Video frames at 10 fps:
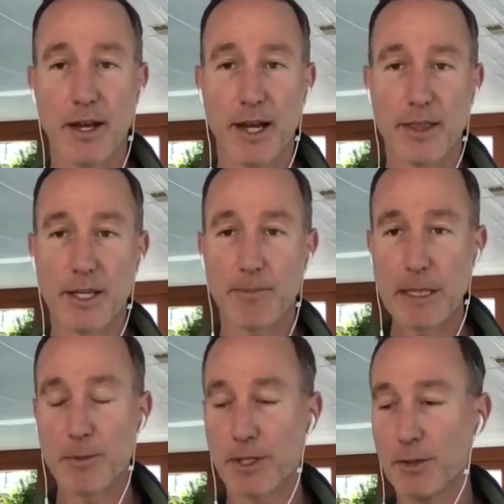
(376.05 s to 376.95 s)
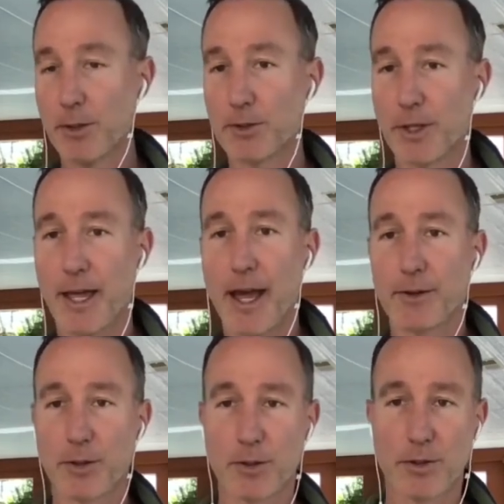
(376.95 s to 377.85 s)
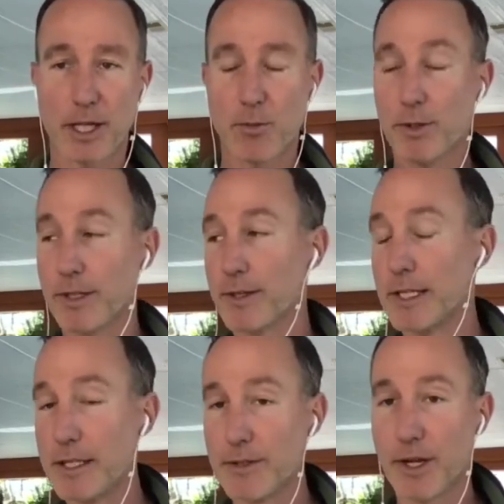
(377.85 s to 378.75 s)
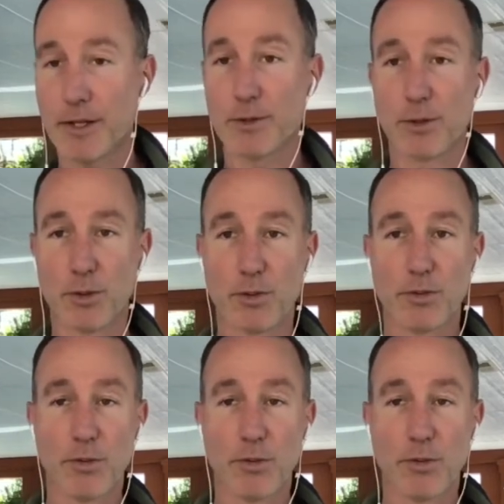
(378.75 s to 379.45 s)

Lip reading: I think people can look to that and go, okay, what did these guys do?